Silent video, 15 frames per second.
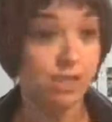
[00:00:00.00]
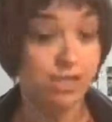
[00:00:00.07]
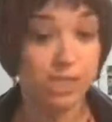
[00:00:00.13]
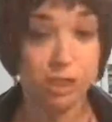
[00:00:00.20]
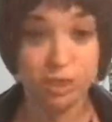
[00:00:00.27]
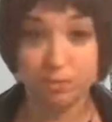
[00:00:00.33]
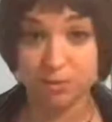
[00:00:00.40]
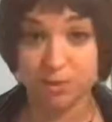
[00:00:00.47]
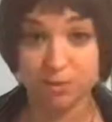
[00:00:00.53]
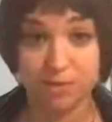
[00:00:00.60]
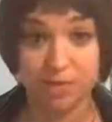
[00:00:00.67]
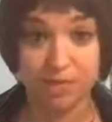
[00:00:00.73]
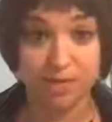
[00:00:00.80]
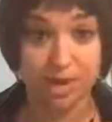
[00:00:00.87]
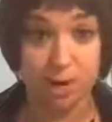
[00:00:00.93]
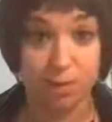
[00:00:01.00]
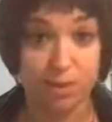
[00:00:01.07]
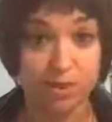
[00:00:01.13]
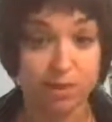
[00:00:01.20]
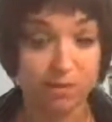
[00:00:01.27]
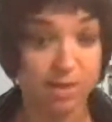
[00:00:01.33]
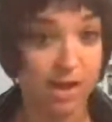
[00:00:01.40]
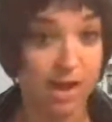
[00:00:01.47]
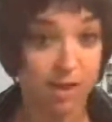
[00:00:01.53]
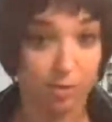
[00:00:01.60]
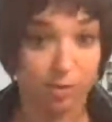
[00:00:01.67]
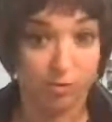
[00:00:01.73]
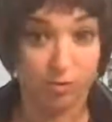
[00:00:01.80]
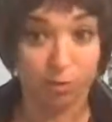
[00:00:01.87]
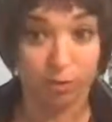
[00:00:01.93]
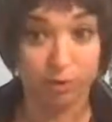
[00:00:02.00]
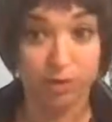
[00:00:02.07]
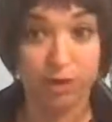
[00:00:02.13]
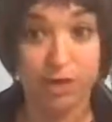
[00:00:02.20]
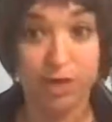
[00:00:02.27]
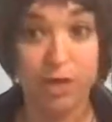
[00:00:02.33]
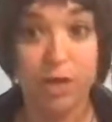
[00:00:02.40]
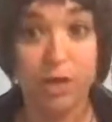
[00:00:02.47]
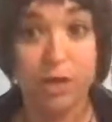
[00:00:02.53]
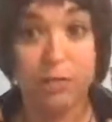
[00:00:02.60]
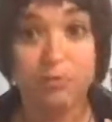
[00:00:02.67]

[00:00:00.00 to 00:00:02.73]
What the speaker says: should I teach them something that I want them to hire me for?